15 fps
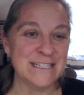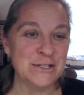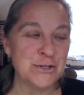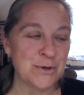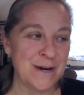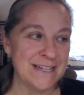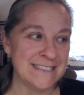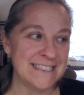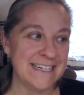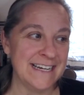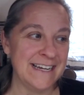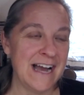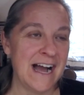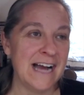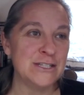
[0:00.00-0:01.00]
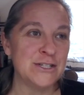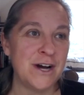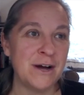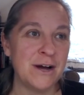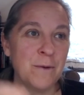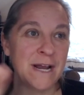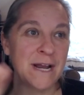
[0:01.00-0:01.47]
interesting.
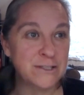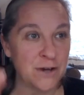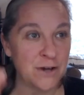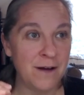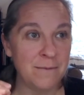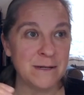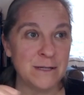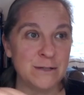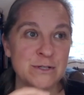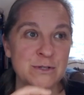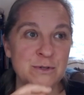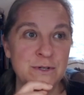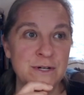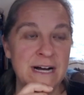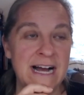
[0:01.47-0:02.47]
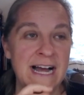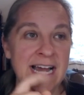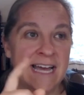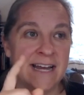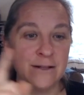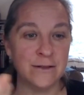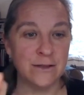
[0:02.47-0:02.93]
When I taught middle school, I
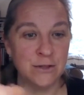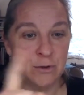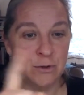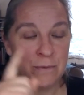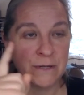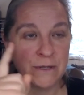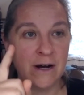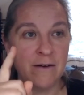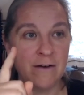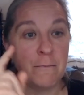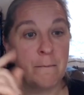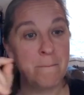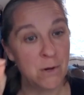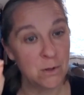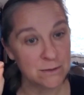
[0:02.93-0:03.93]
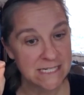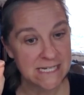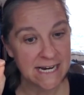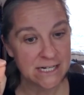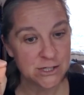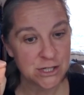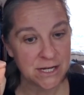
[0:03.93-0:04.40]
had a loop of
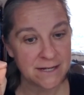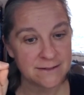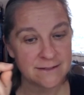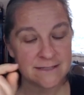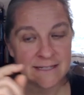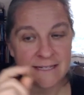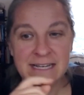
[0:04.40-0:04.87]
multi-age kids,